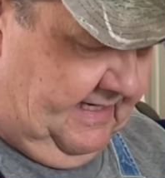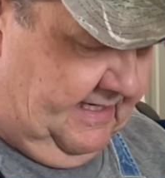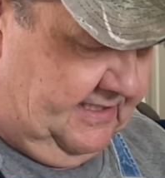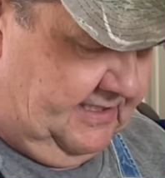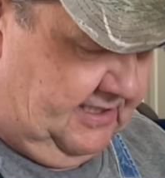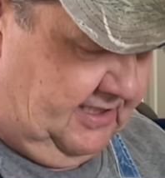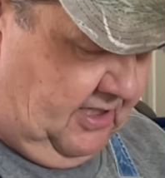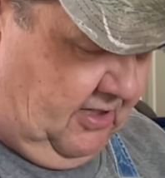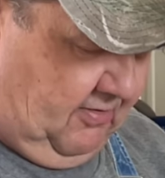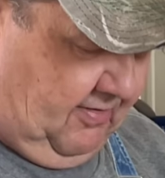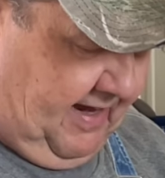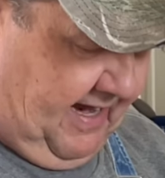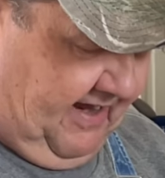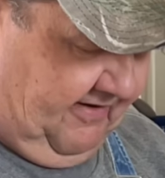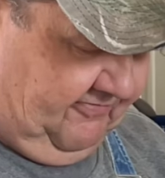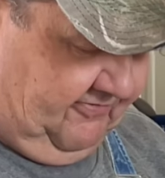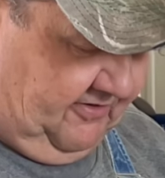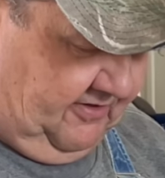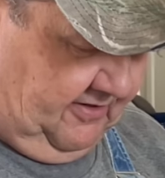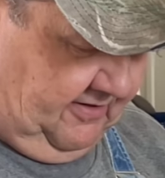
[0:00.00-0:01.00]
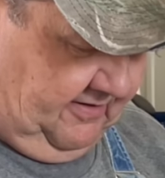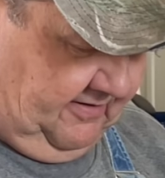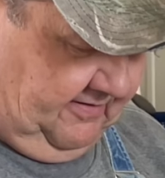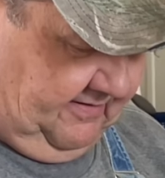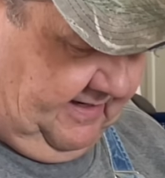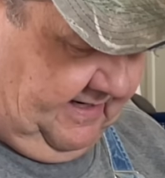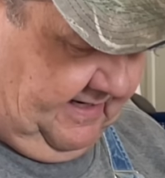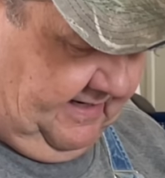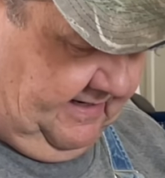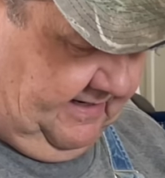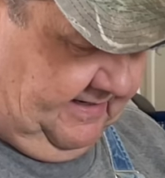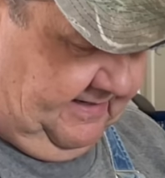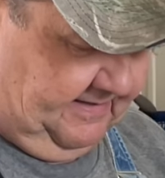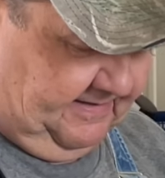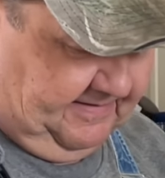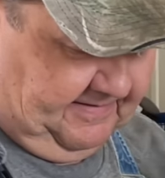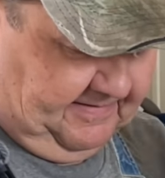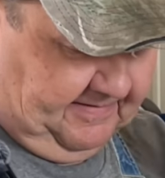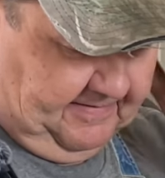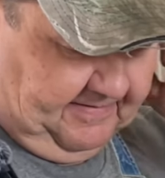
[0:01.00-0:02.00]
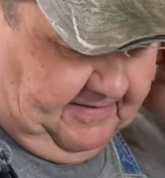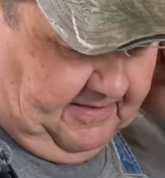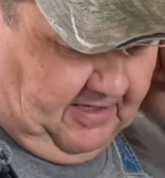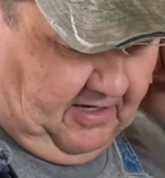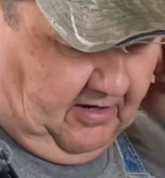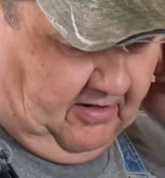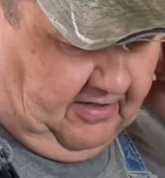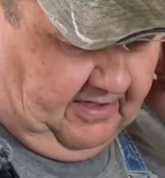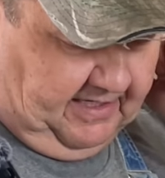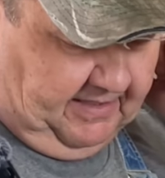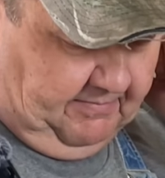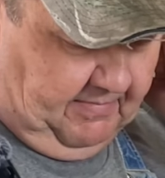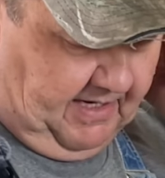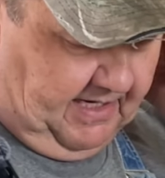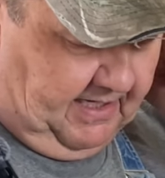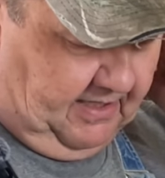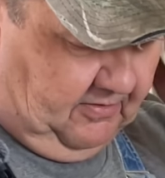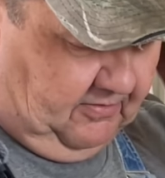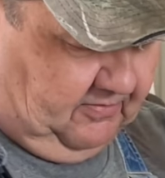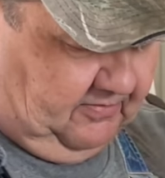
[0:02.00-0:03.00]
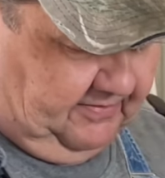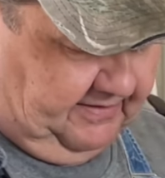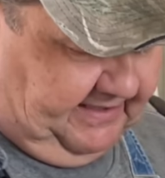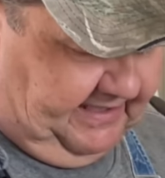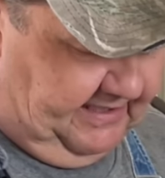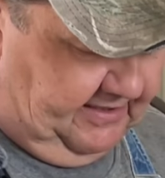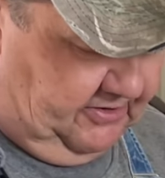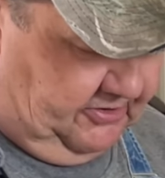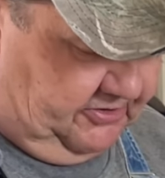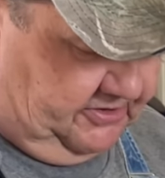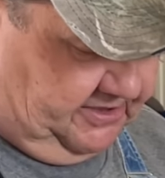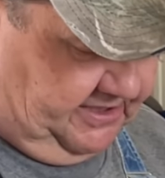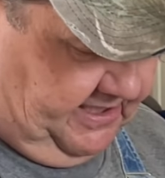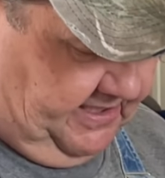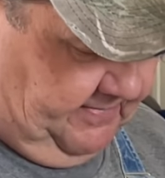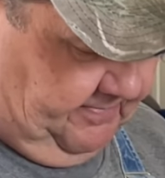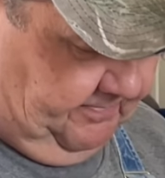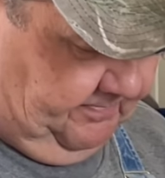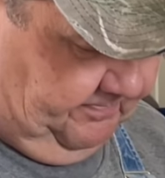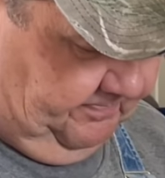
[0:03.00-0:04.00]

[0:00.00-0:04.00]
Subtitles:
So after calling my local dealership